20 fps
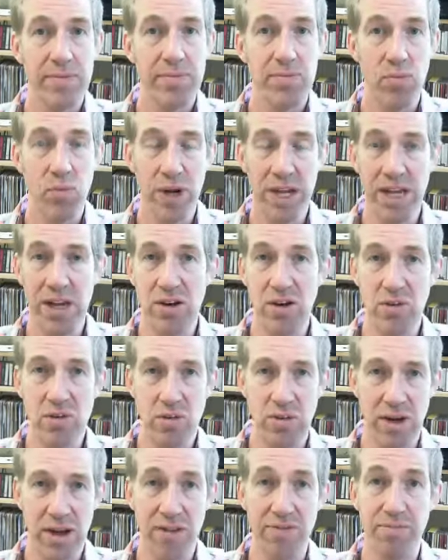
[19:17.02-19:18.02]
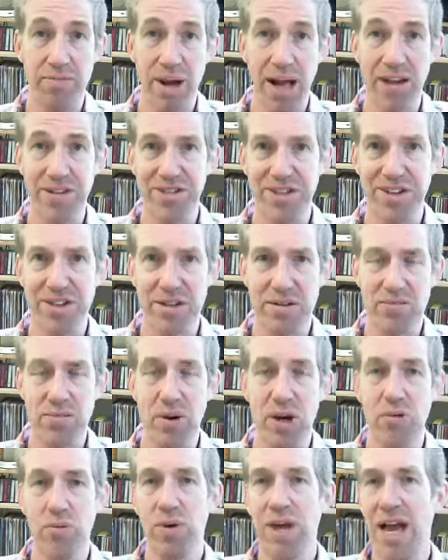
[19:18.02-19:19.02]
we who have mastered,
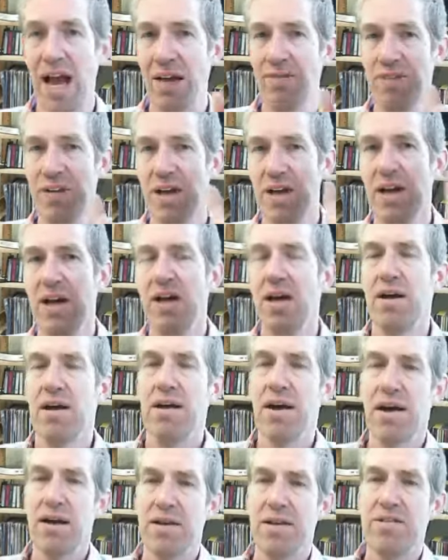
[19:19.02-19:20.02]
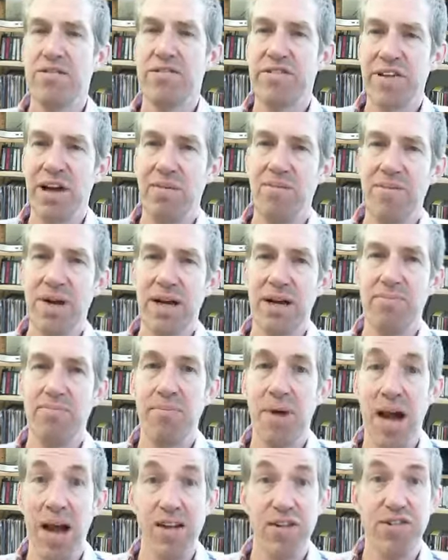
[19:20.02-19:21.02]
we have some
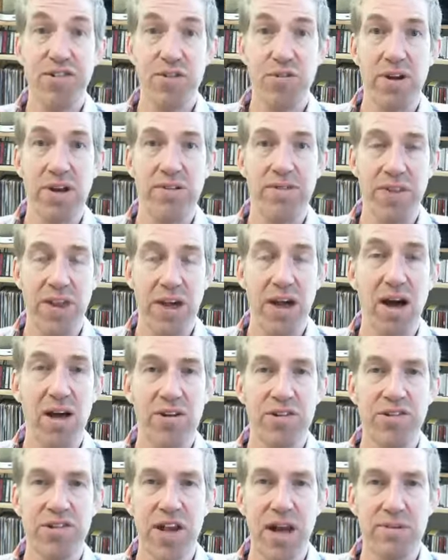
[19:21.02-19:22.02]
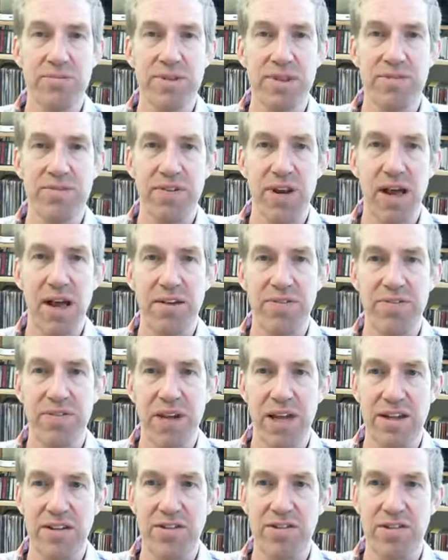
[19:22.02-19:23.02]
mastery of the concept of life,
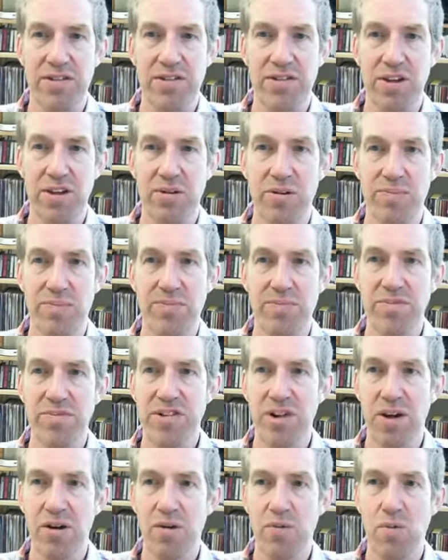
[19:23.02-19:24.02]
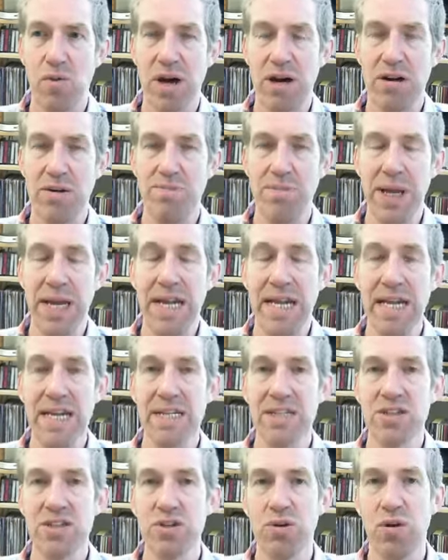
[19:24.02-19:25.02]
let's assume. So we're
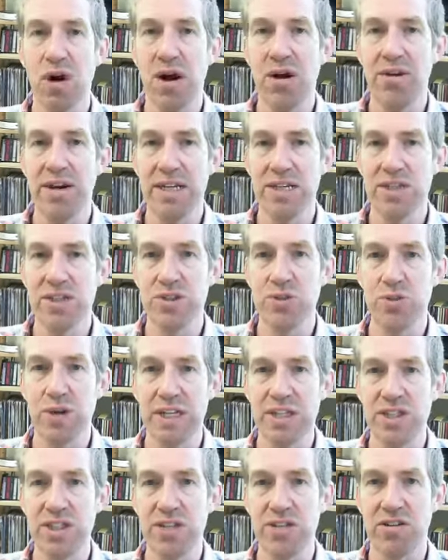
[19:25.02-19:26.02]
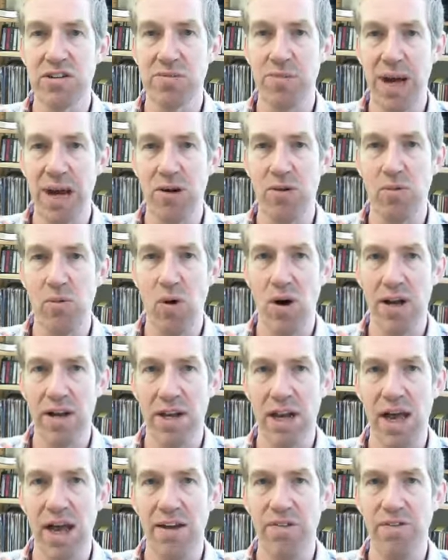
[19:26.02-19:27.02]
appealing to our intuitions about
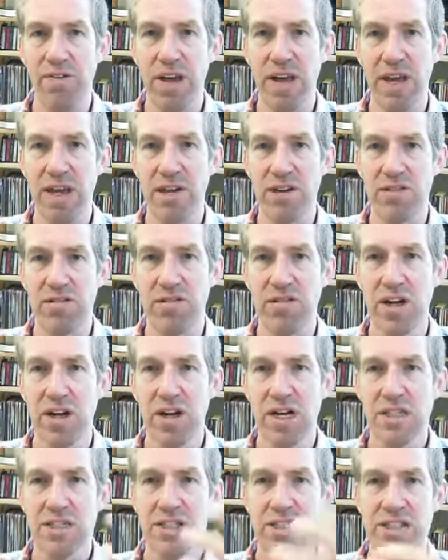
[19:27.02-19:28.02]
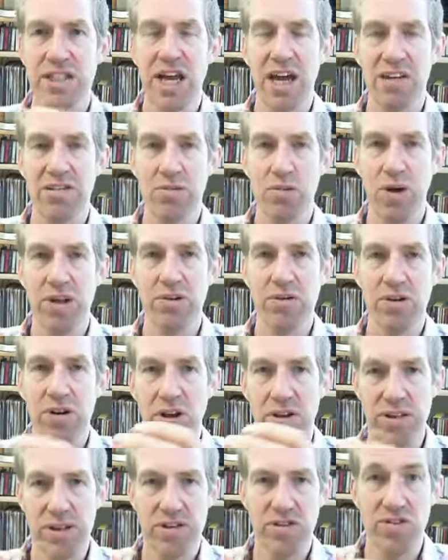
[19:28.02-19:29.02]
what life is to test whether or
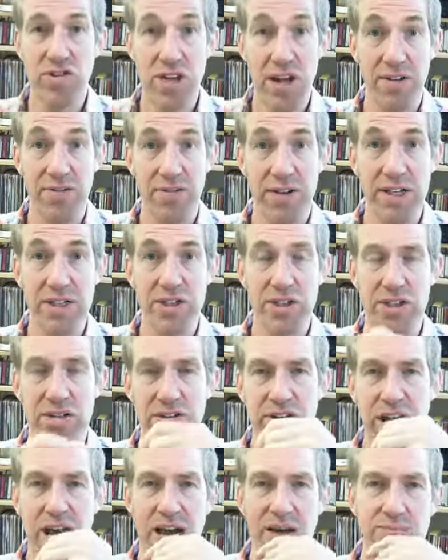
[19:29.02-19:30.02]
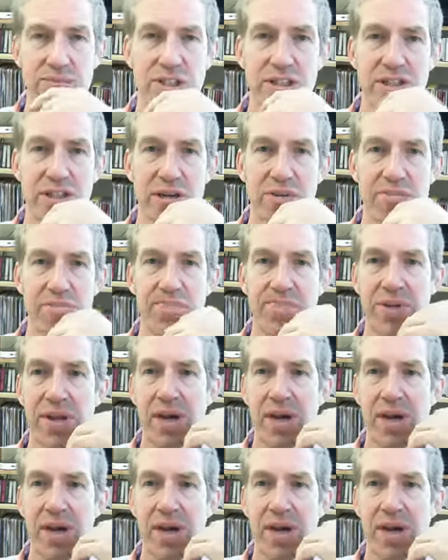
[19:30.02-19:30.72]
not this definition has captured them.